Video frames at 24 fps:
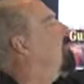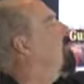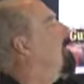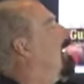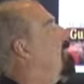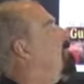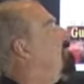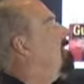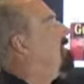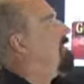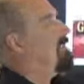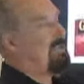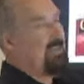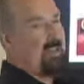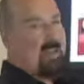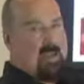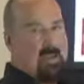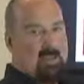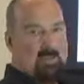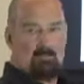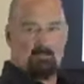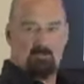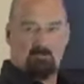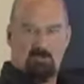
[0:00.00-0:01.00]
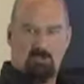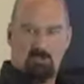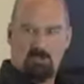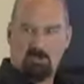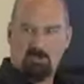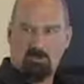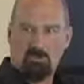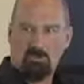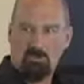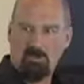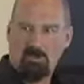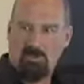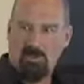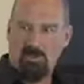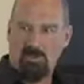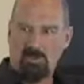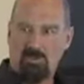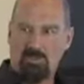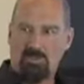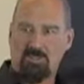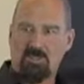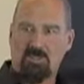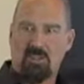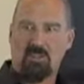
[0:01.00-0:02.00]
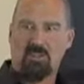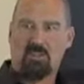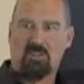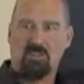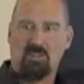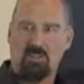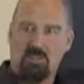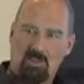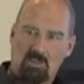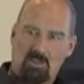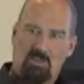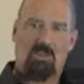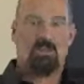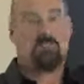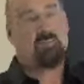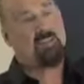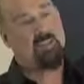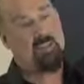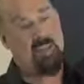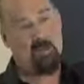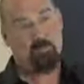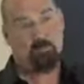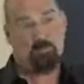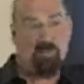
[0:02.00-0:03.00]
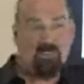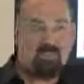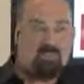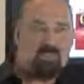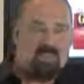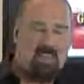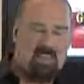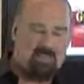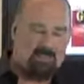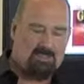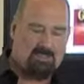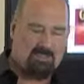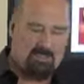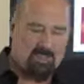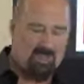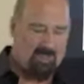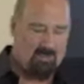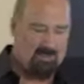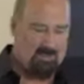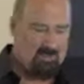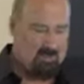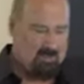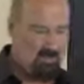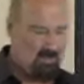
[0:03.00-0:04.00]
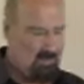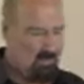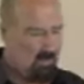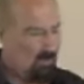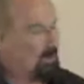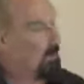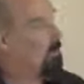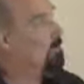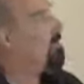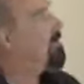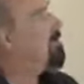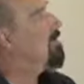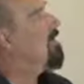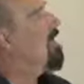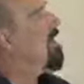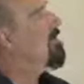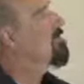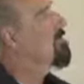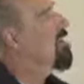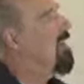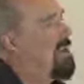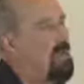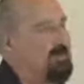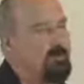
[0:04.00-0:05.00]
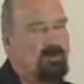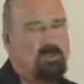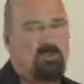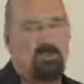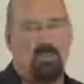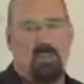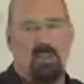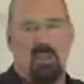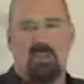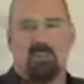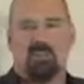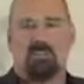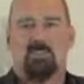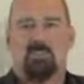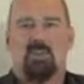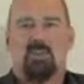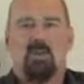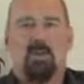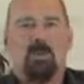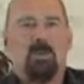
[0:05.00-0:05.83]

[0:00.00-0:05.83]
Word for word: more happy than that, and so on, rather than saying it's a happy sad scale. Although we do have names for the ends.